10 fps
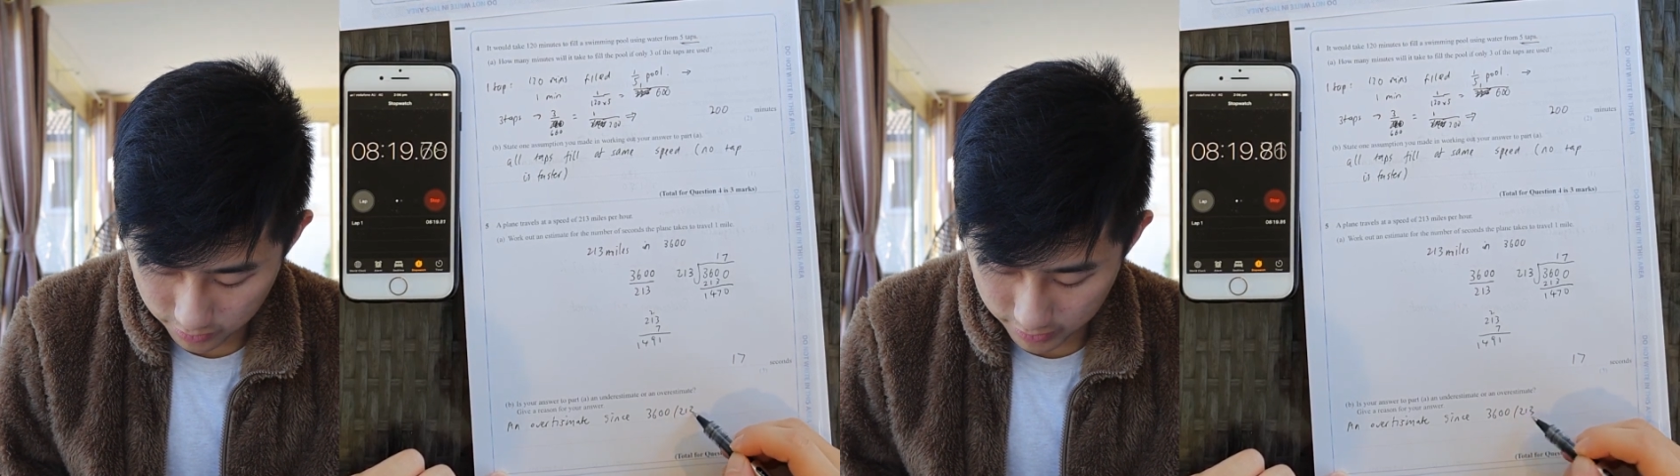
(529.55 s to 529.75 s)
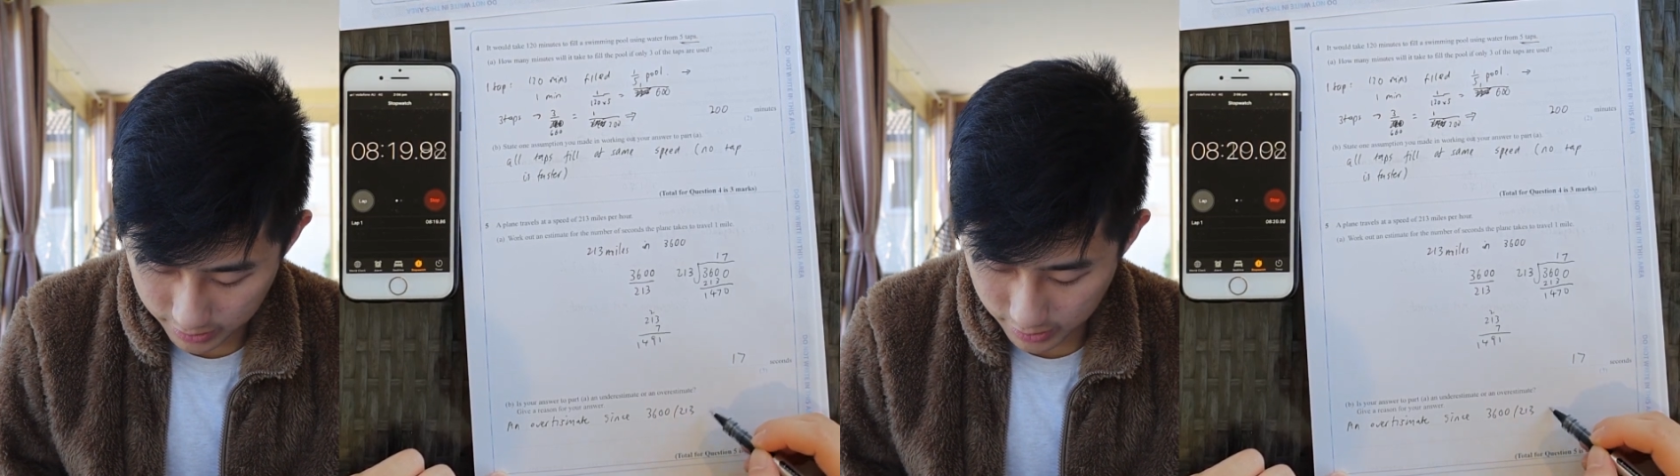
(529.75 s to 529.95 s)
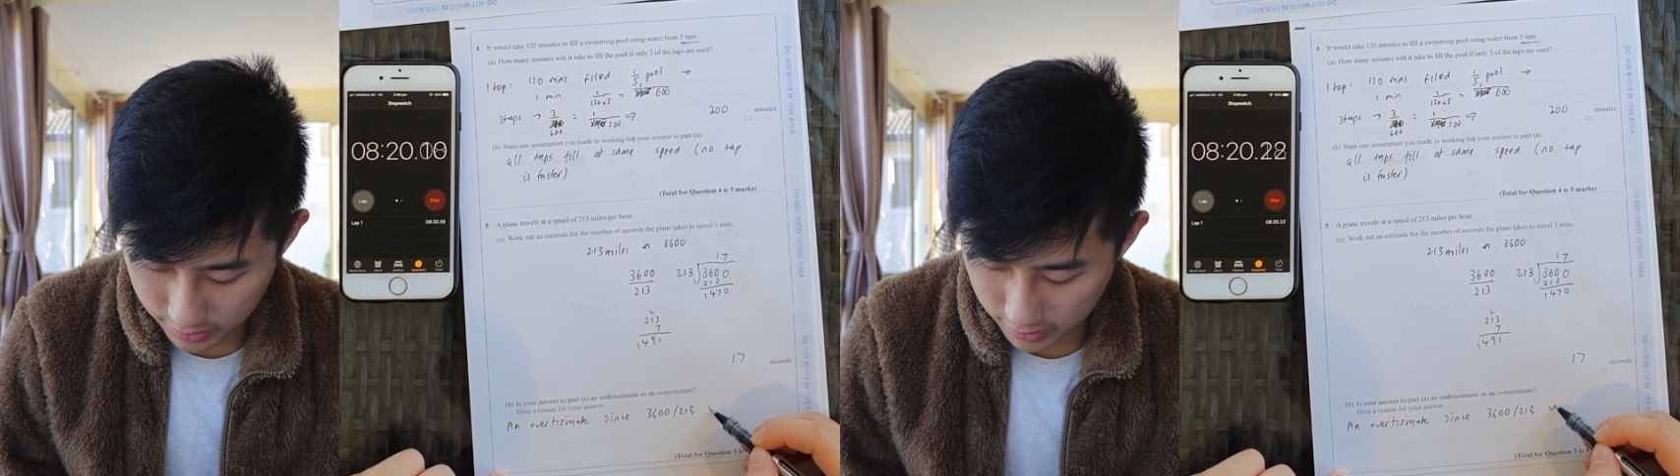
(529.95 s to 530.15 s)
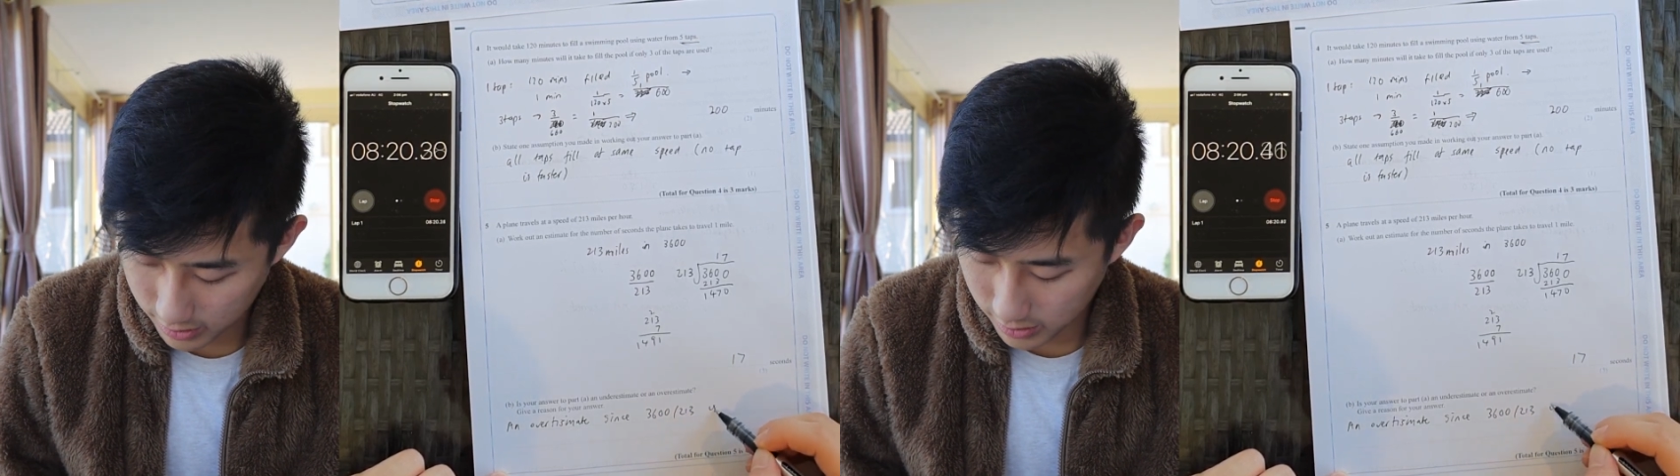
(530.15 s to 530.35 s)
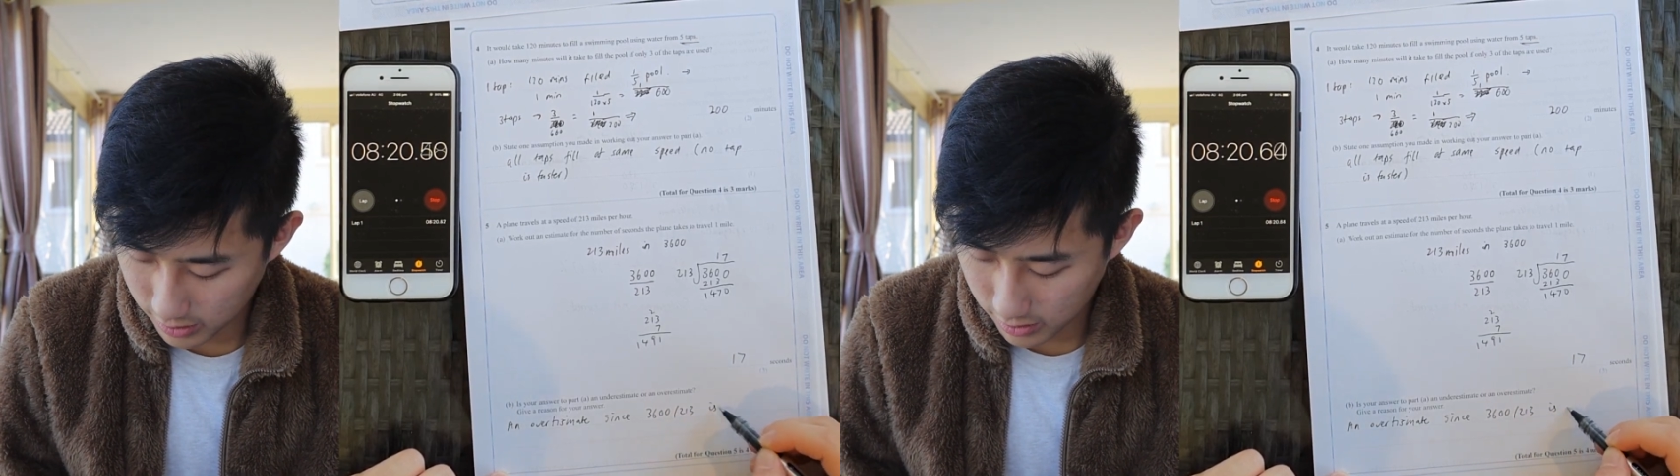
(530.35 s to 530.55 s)
3
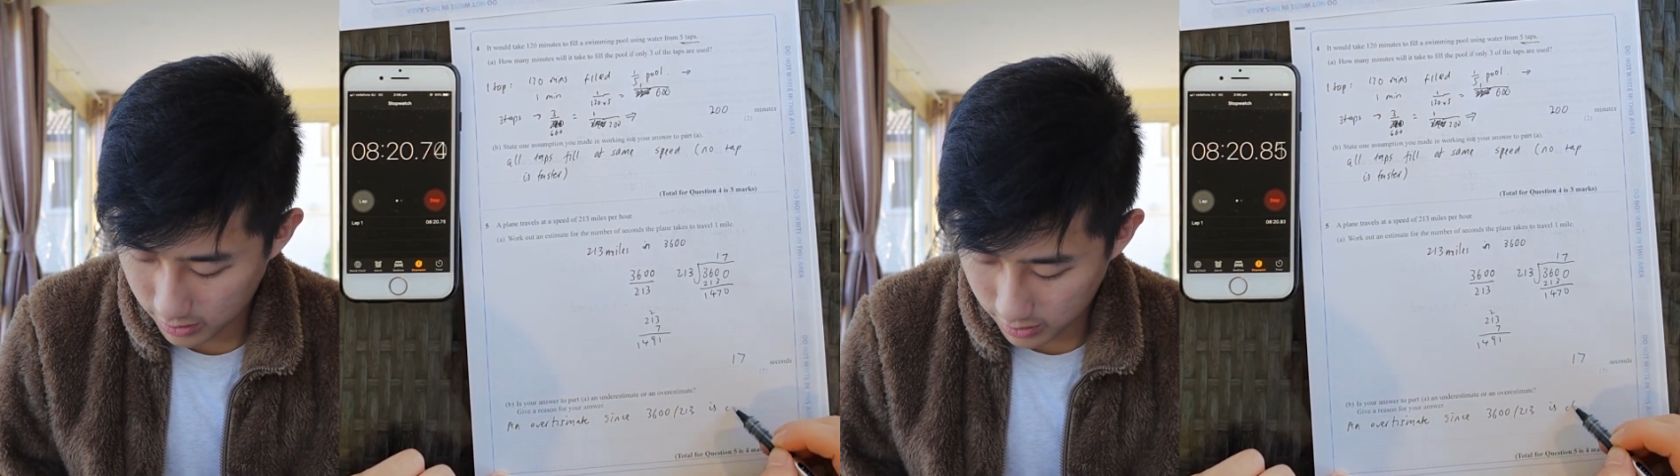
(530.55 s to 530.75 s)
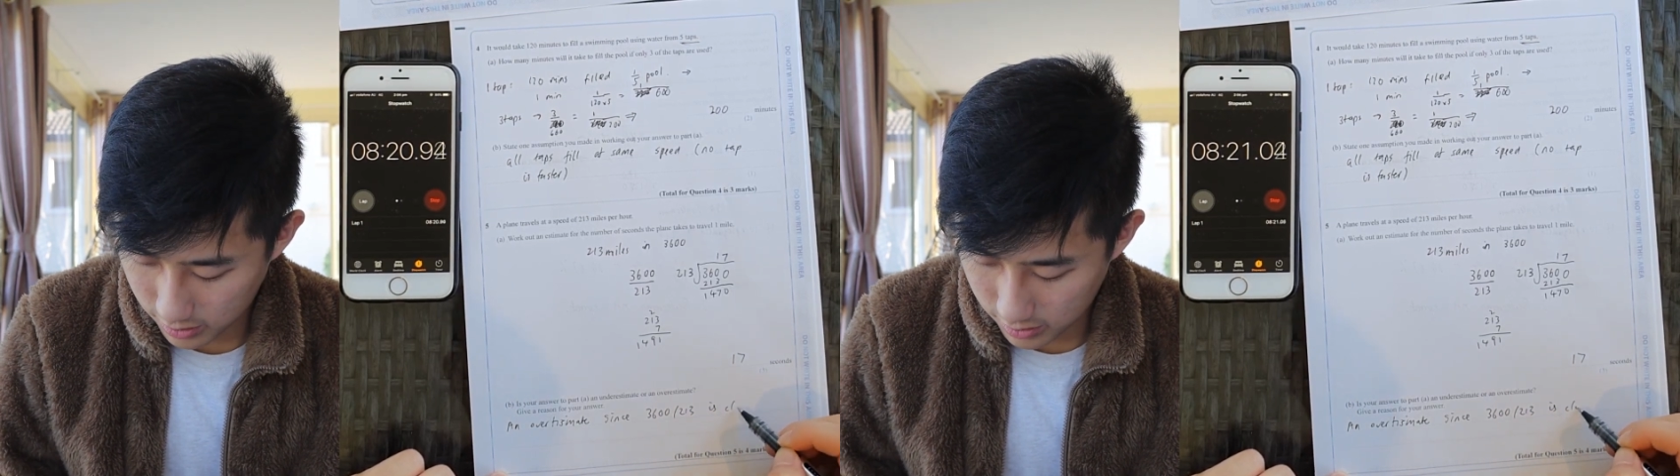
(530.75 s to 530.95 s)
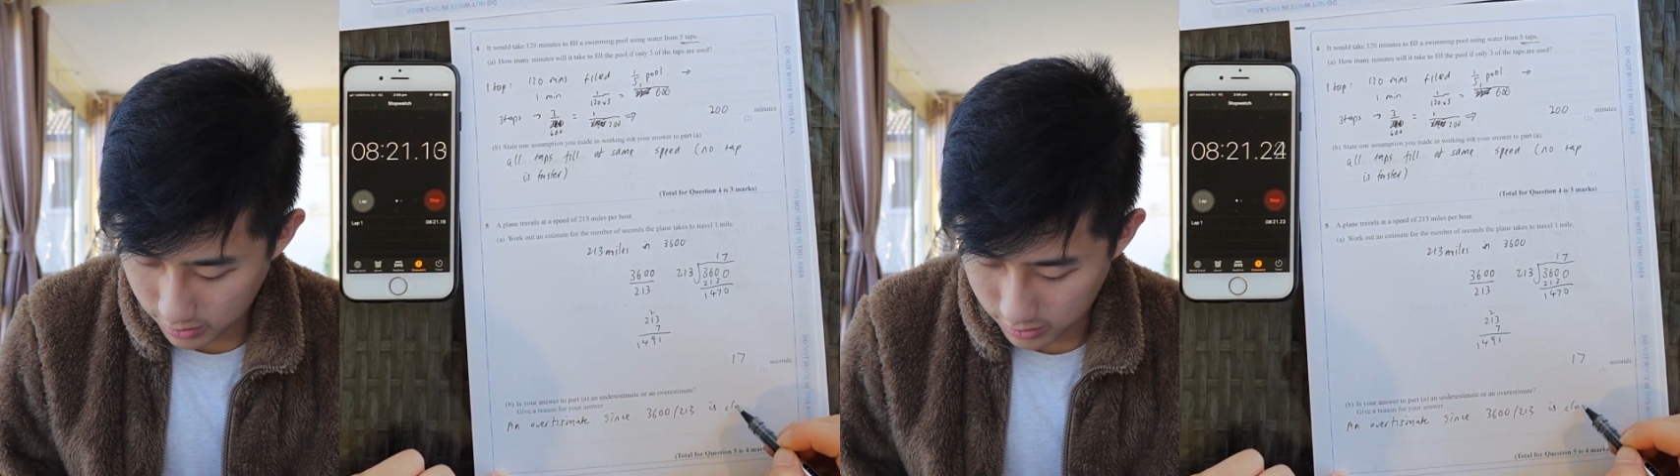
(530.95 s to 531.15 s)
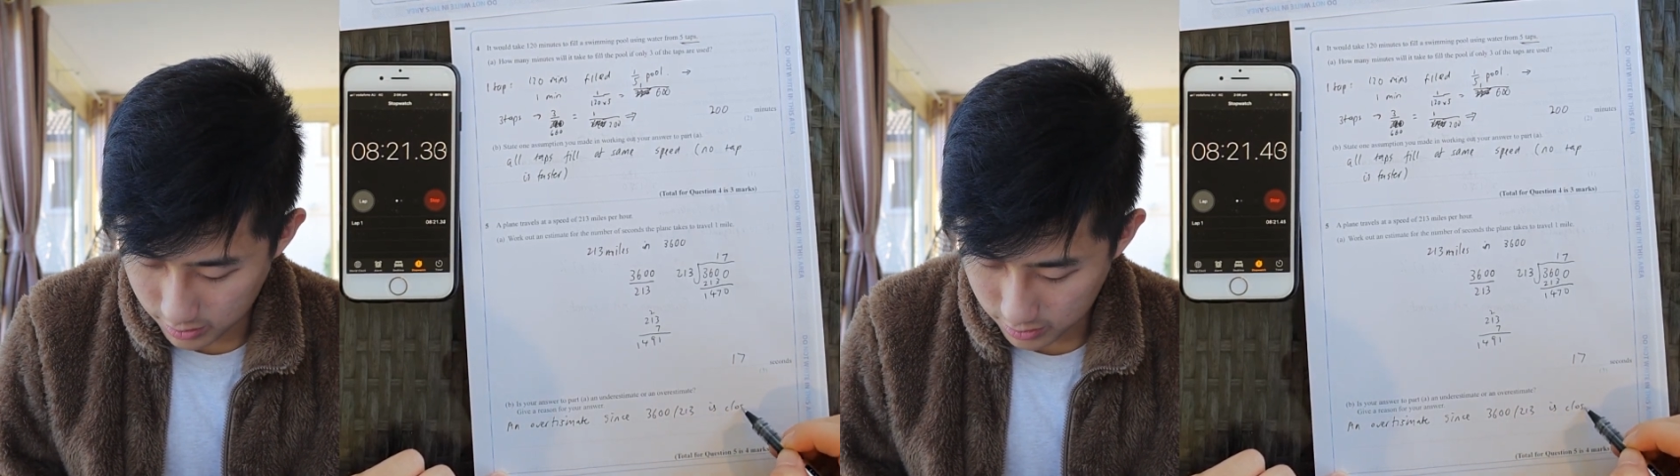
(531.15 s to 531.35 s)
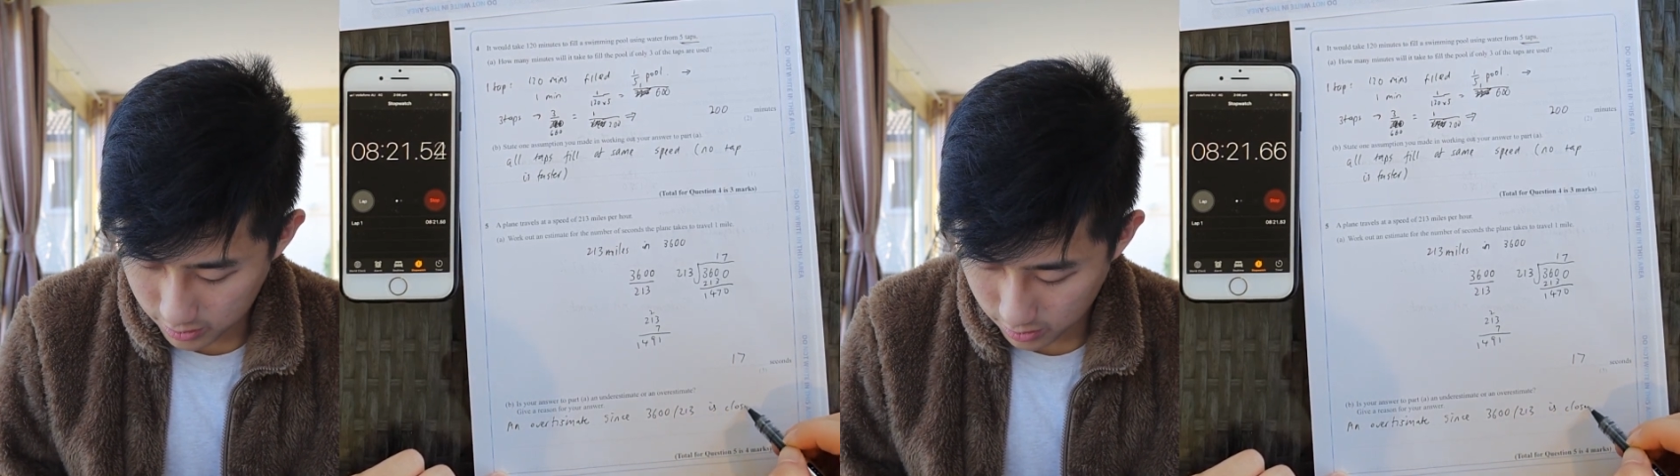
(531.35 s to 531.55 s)
is